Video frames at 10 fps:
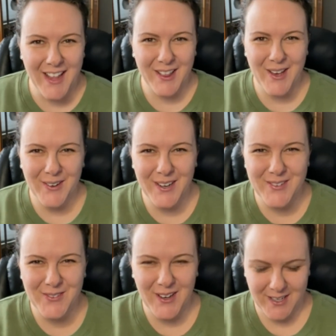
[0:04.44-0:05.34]
Hello
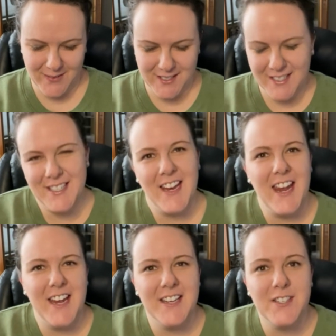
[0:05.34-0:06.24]
and welcome to
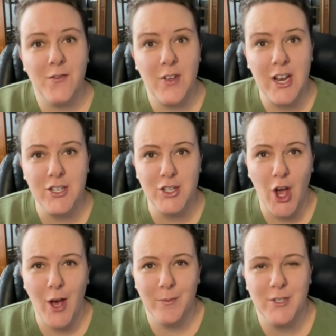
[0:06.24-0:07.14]
today's Finished
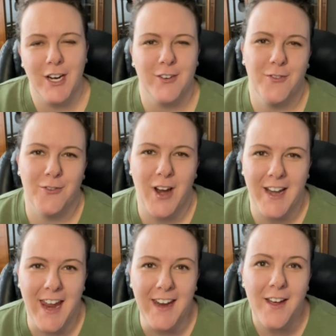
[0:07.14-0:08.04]
Object
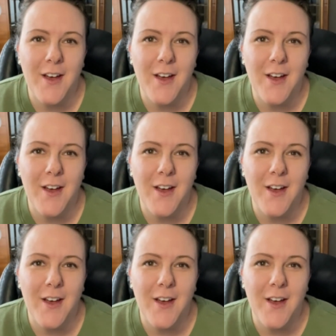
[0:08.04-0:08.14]
Friday,